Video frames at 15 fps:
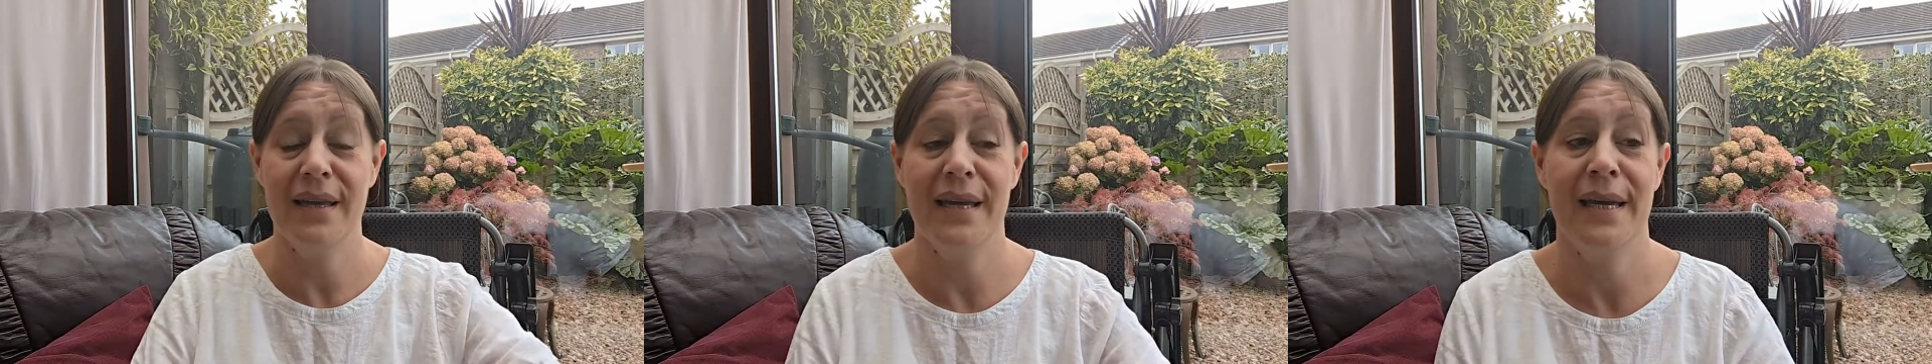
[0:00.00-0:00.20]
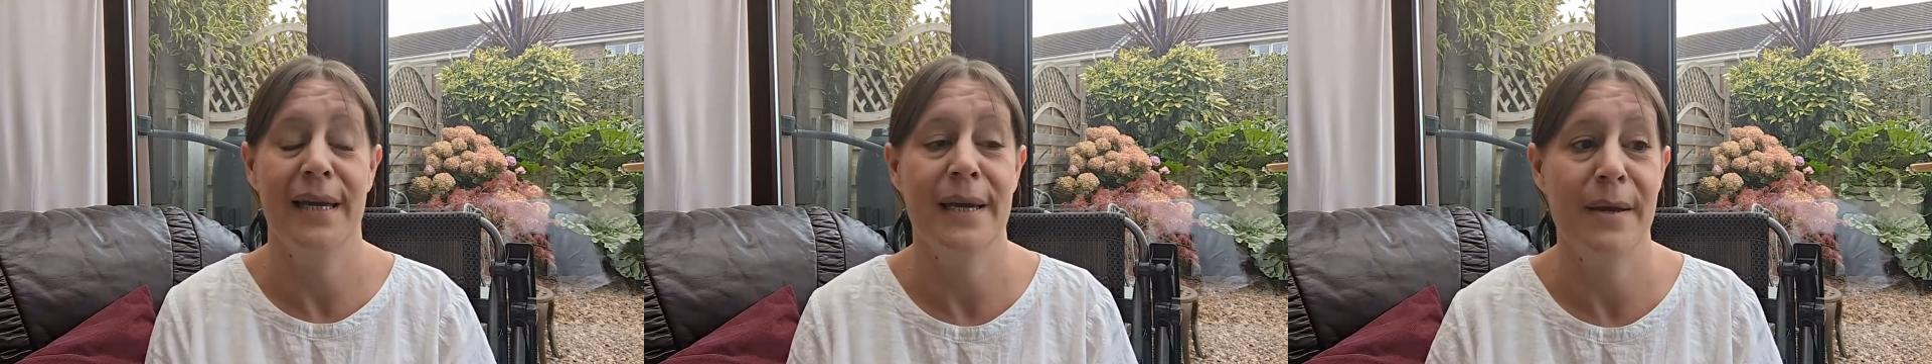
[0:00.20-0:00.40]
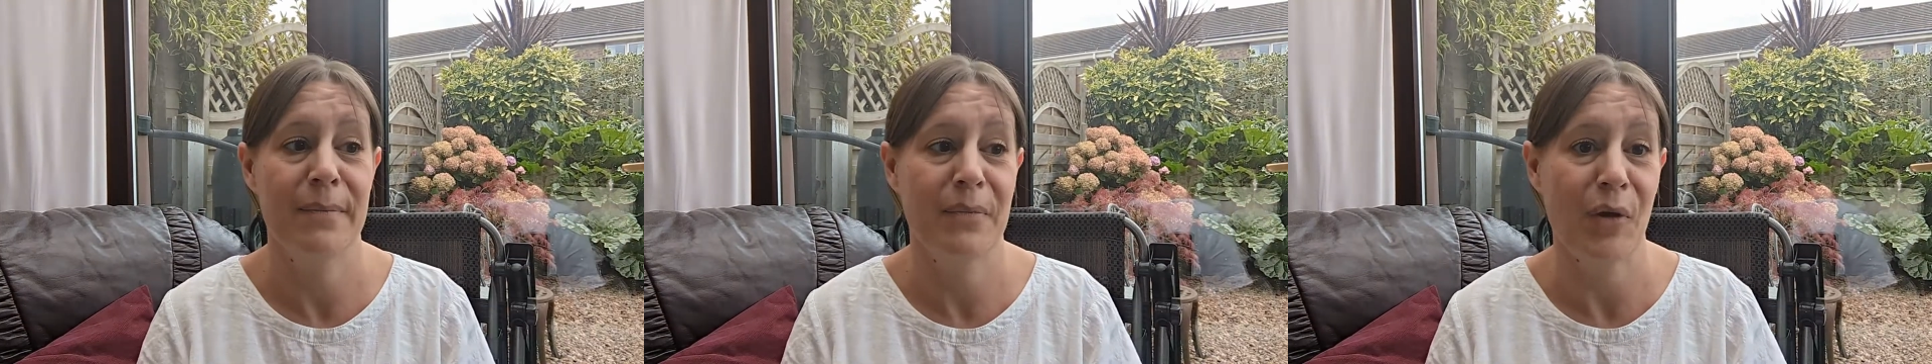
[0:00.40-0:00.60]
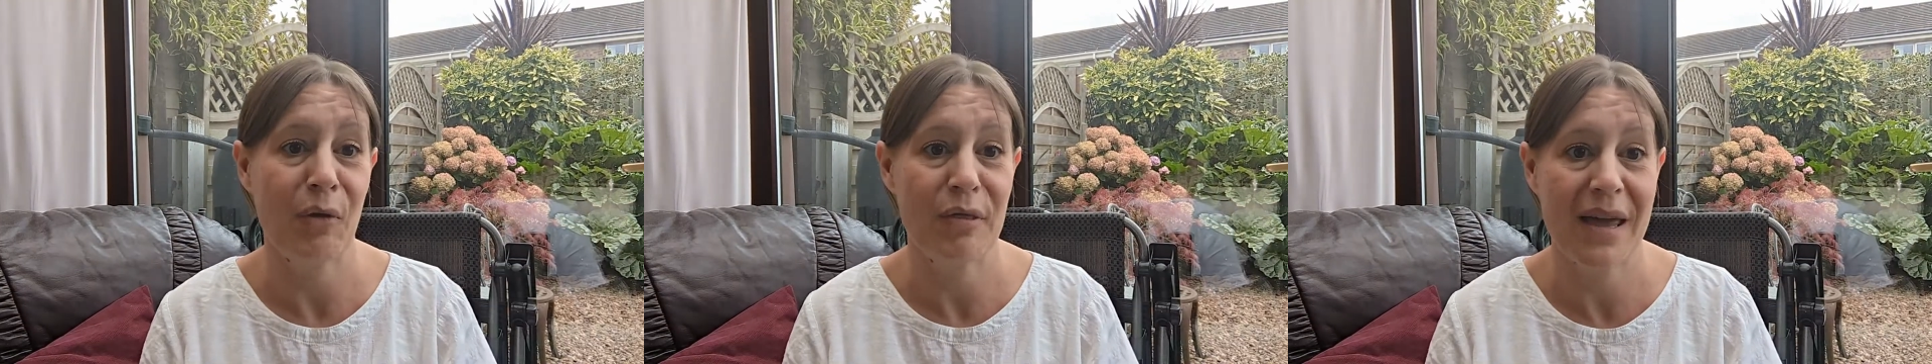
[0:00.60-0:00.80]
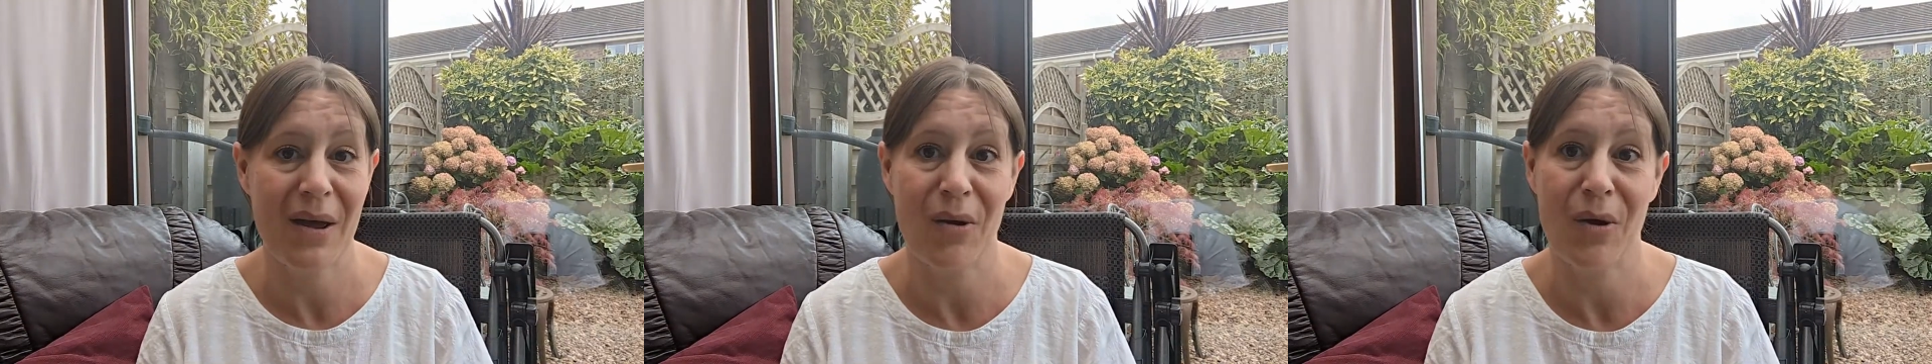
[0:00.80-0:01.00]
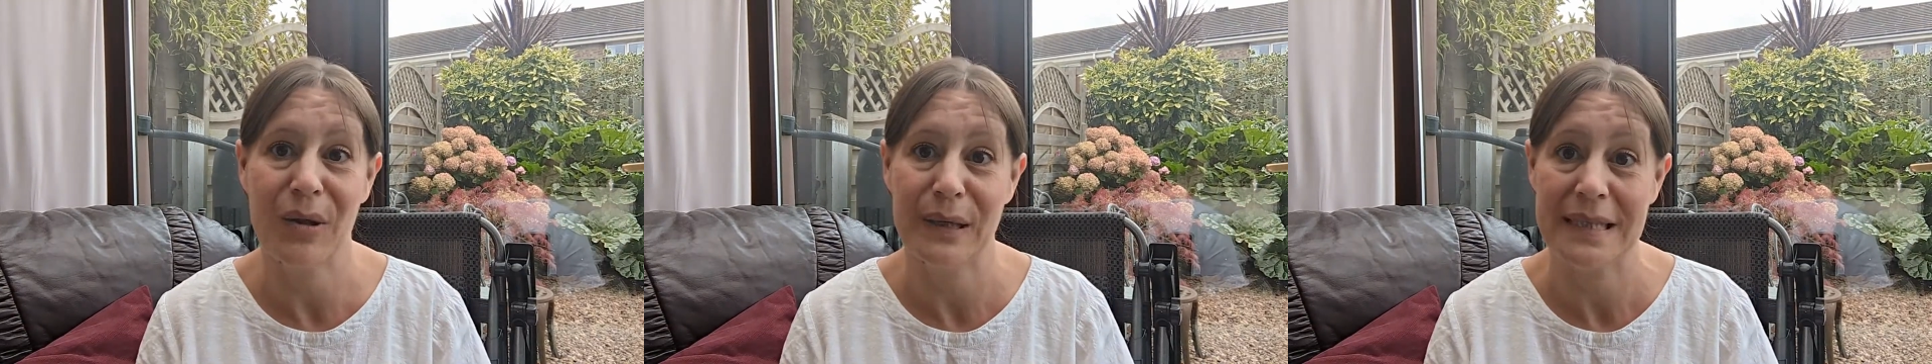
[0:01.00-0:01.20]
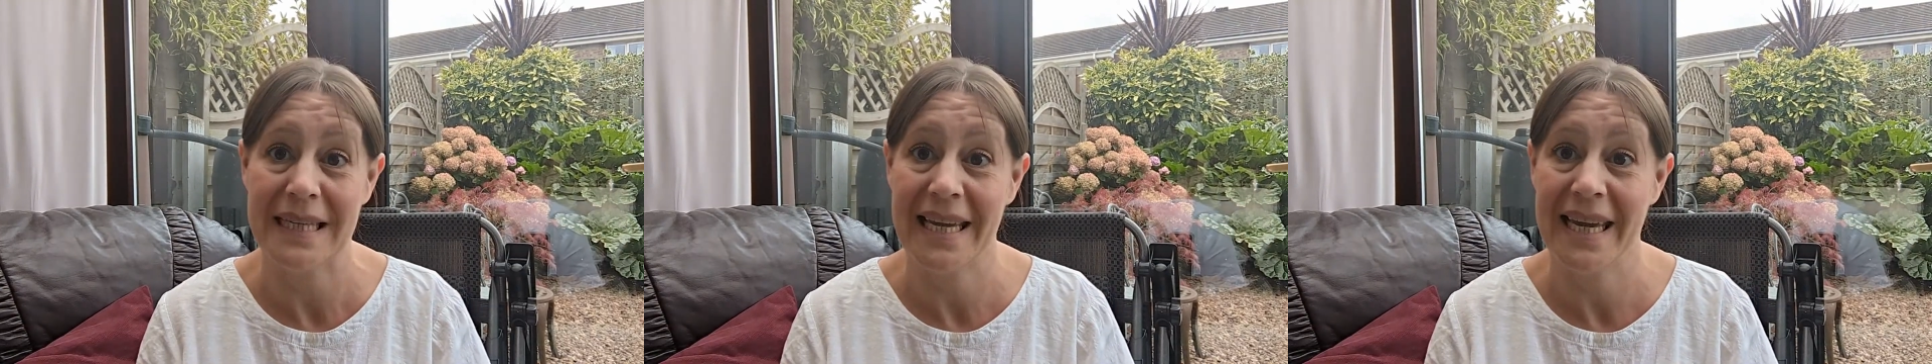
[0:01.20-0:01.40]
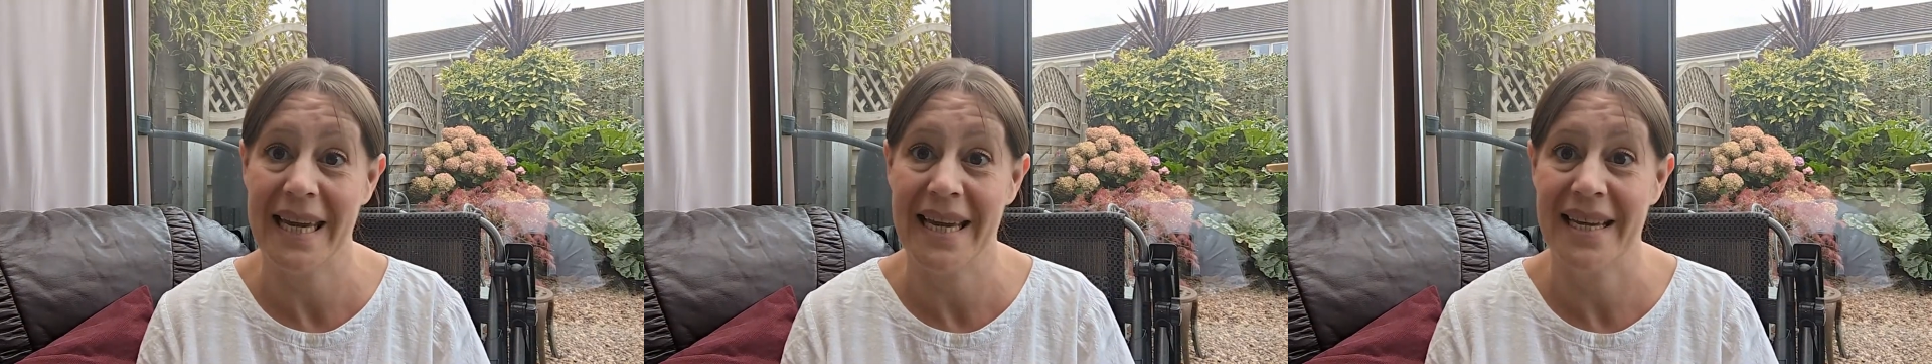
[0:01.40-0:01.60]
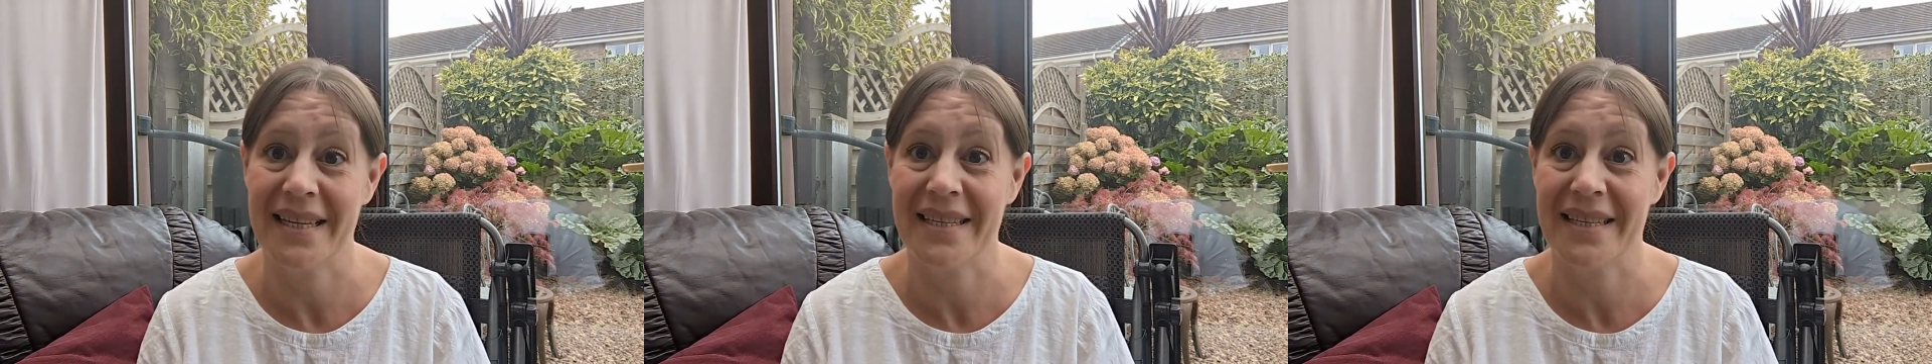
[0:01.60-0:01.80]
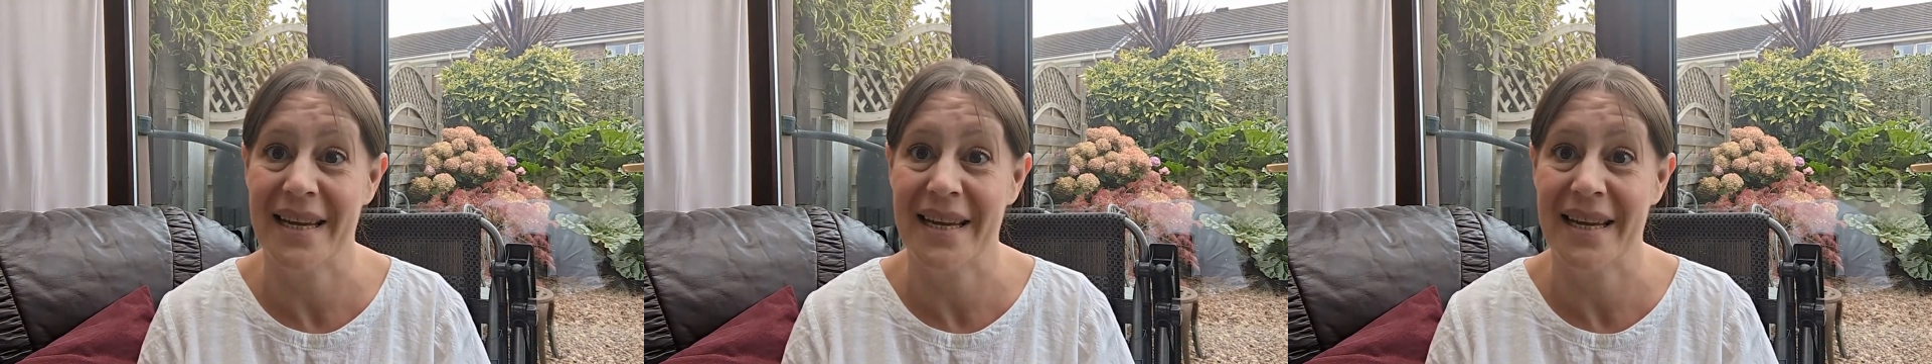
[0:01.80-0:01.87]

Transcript: on their holidays,